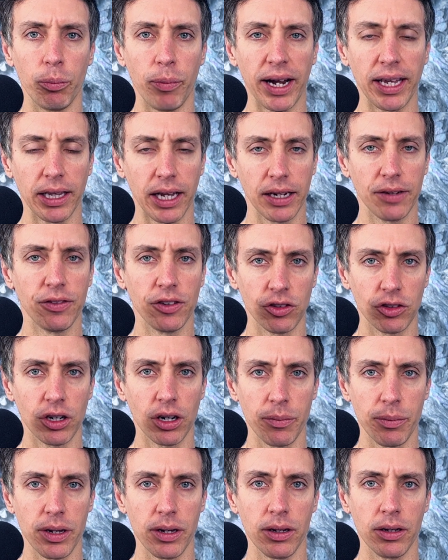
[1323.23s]
my life is going
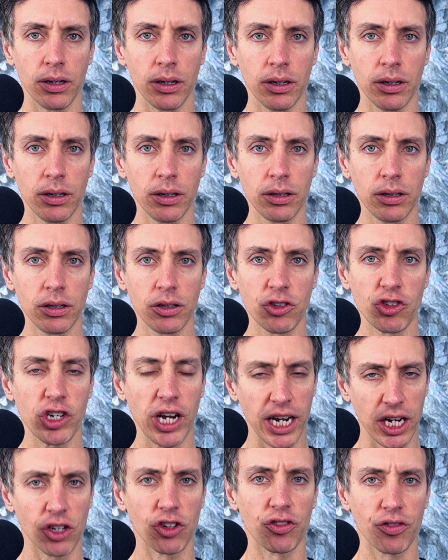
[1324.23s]
to be
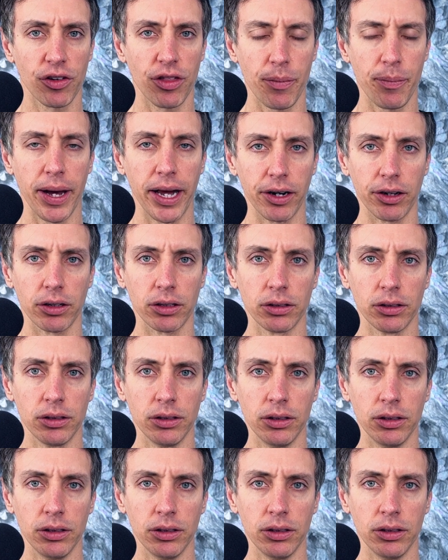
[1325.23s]
changed for the better?